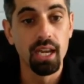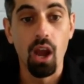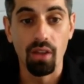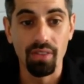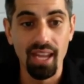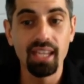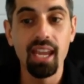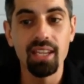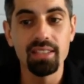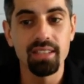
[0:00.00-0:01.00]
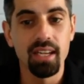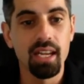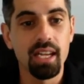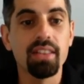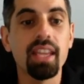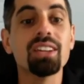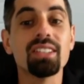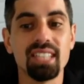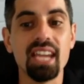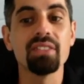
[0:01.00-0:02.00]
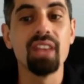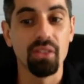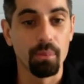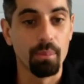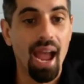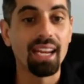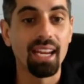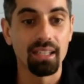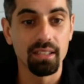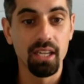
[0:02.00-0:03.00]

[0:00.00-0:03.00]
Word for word: on that case, they could save that on the back end.